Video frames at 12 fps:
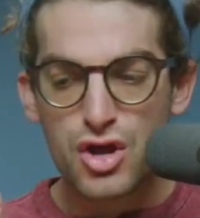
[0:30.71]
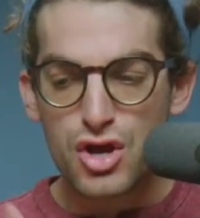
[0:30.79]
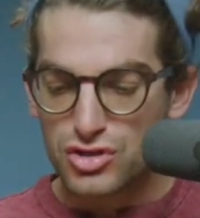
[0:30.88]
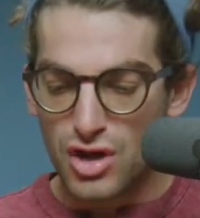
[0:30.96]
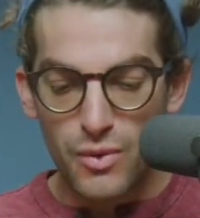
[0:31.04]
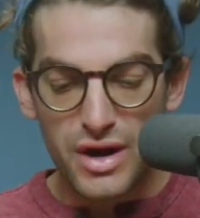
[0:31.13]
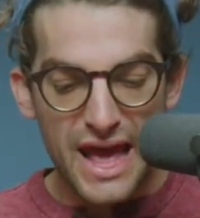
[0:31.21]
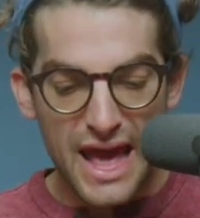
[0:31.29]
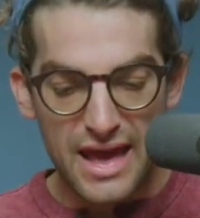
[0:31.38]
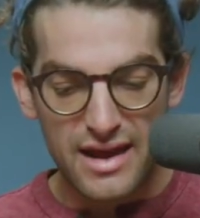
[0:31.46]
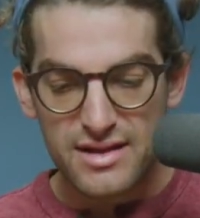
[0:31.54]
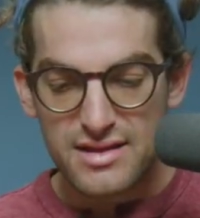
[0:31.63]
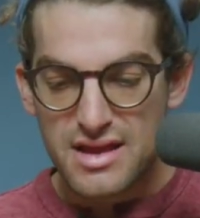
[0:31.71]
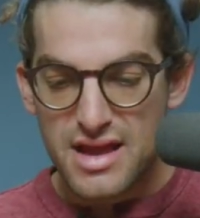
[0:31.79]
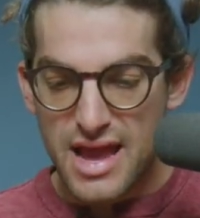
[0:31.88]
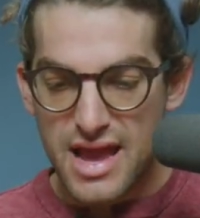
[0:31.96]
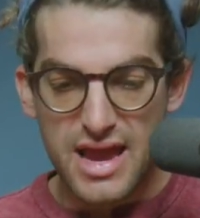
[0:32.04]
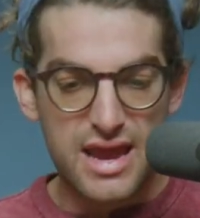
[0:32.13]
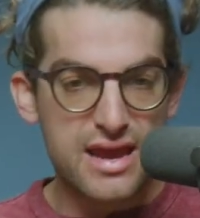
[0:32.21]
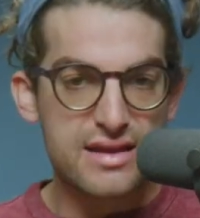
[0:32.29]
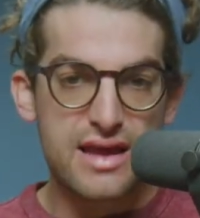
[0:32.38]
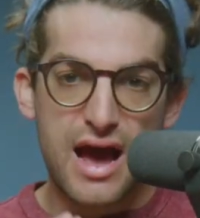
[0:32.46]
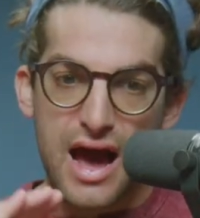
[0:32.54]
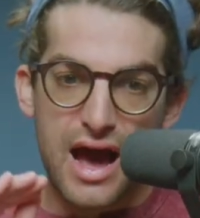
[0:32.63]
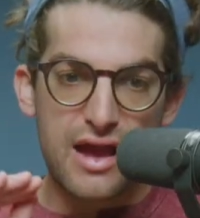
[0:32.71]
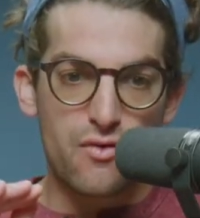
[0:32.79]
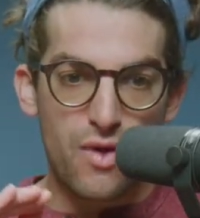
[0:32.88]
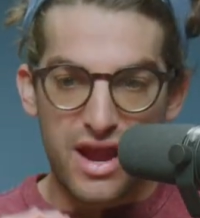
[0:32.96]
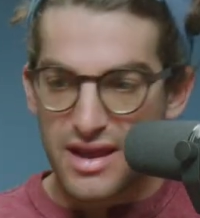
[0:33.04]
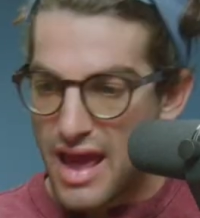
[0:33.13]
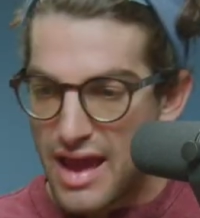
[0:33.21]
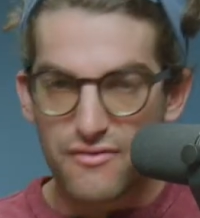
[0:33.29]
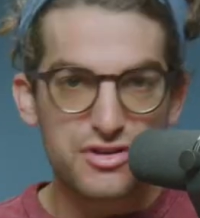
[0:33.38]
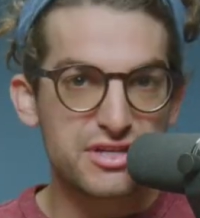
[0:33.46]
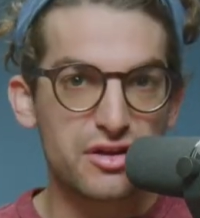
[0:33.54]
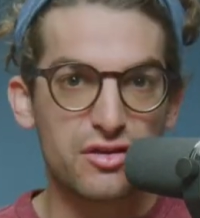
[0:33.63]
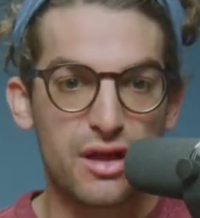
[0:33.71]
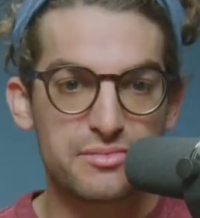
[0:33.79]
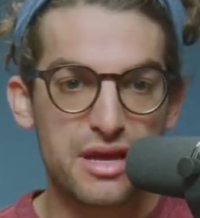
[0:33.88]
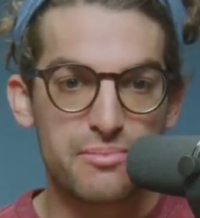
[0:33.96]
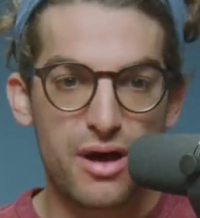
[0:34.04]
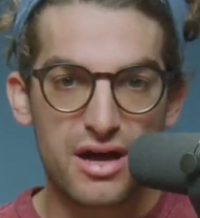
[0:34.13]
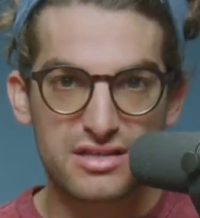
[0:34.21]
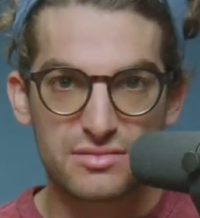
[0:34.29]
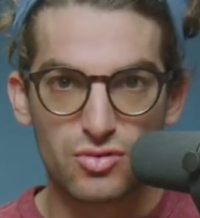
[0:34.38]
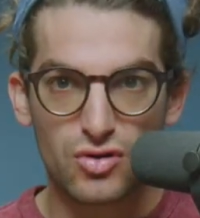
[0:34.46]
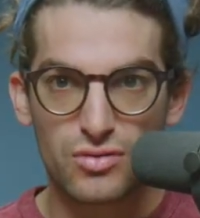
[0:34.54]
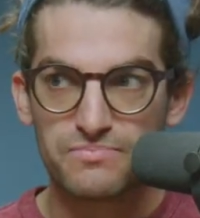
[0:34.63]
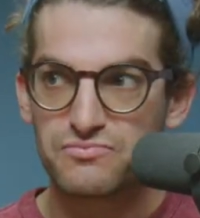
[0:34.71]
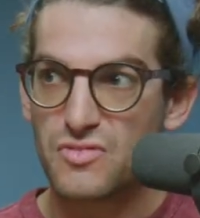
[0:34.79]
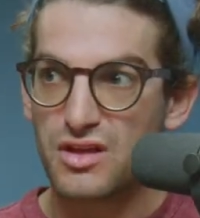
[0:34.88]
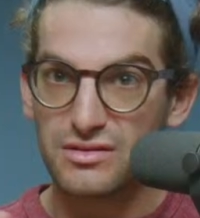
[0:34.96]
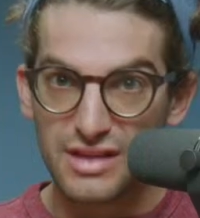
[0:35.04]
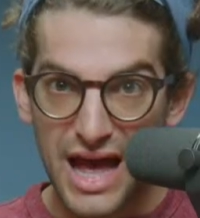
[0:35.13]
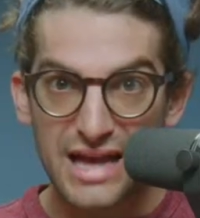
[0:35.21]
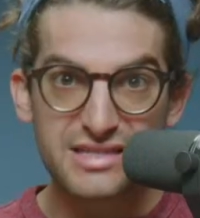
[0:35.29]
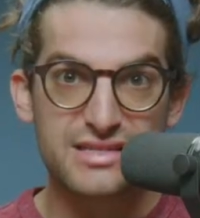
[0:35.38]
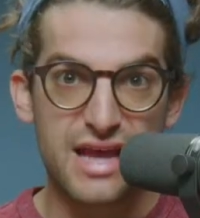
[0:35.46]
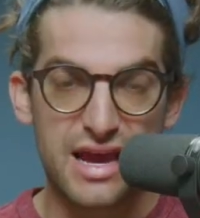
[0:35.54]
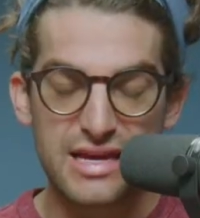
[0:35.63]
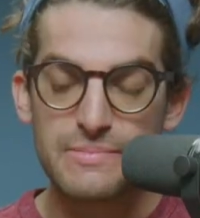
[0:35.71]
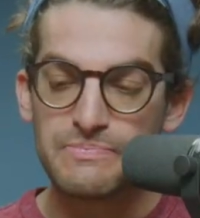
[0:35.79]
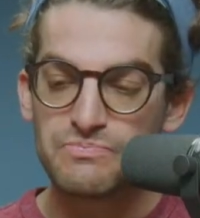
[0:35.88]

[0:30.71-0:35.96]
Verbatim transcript: So I went ahead and I ran every single update possible last night,